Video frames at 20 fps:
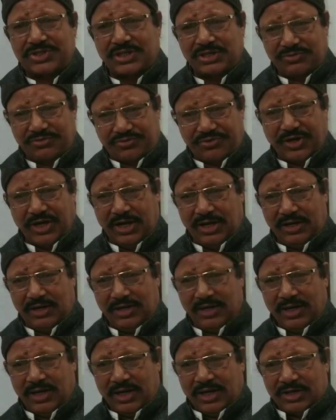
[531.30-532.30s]
field,
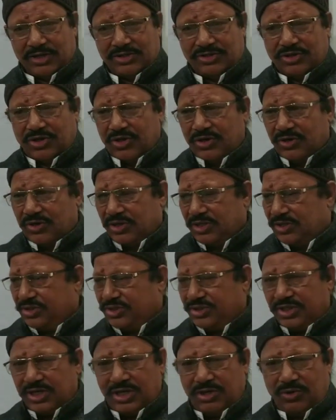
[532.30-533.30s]
the
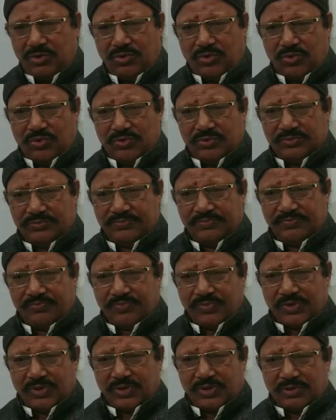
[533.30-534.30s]
yellow
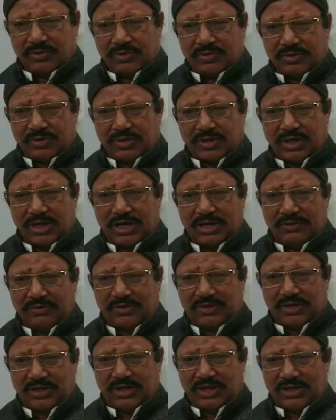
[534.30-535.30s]

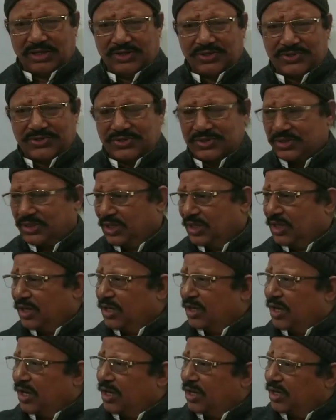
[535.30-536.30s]
colors
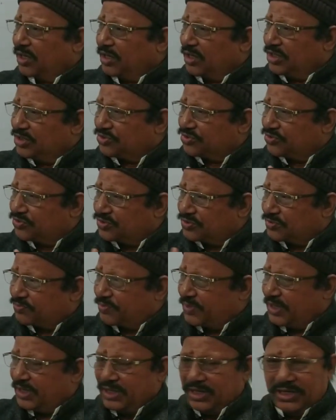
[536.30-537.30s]
is
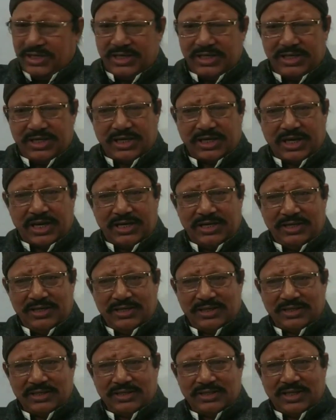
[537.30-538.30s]
spreading here and
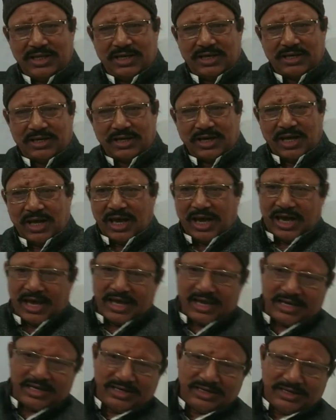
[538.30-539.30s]
there,
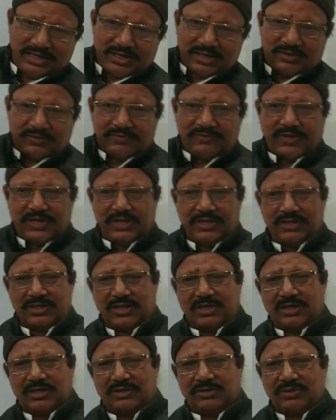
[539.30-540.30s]
and when
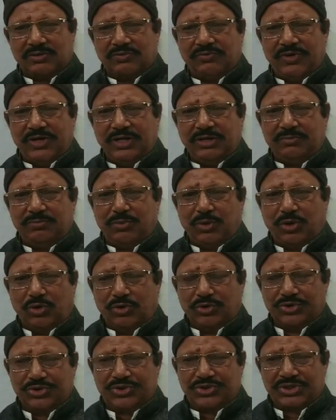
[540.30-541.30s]
the wind
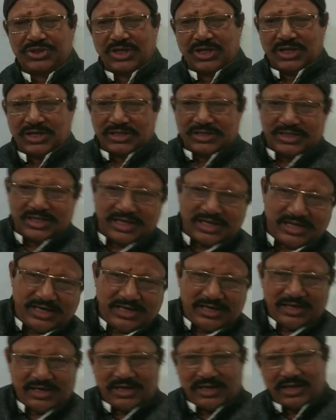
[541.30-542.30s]
blows,
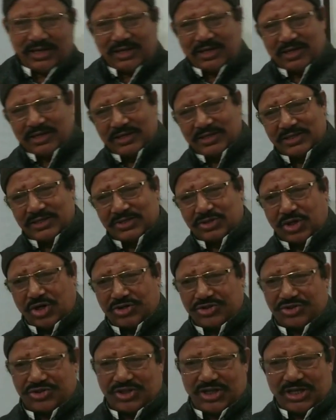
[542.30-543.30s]
they
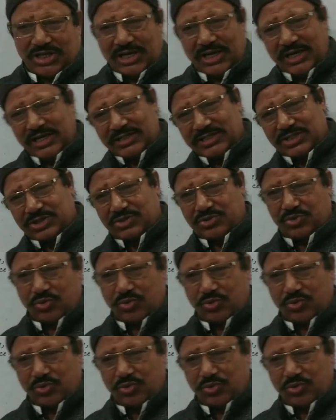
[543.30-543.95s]
toss their heads to